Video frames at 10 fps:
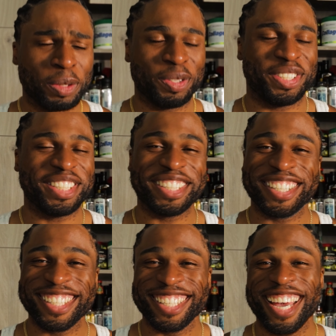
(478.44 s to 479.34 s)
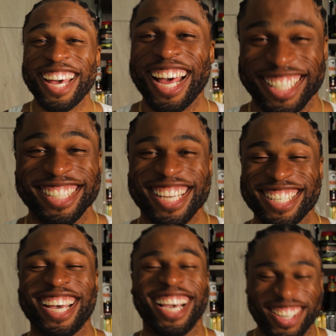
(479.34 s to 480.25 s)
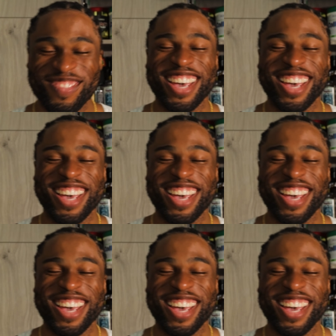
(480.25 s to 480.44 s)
Oh shit. Yeah, it actually tastes like